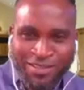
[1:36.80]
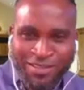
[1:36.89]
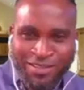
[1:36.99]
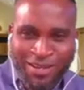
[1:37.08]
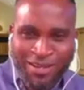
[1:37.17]

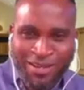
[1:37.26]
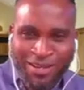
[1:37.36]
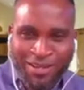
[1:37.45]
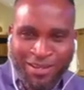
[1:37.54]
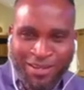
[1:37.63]
Go
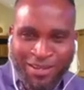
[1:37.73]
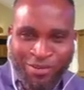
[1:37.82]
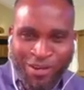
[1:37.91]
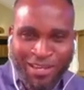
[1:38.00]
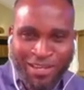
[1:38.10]
ahead and
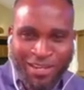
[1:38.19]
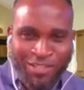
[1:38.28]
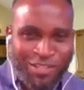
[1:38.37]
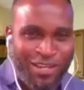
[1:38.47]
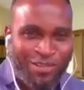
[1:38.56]
share it. Go
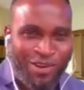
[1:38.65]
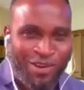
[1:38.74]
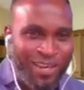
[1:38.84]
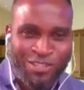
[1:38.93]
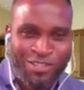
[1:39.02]
ahead and
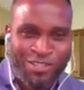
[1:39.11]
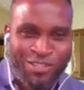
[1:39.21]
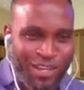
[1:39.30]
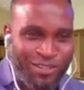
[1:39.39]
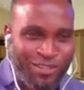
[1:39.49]
share it. Go
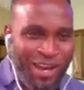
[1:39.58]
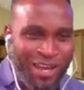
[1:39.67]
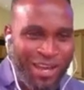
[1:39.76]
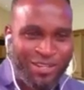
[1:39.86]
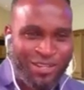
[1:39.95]
ahead and
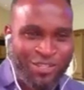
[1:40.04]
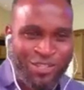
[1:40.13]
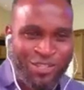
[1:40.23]
share it.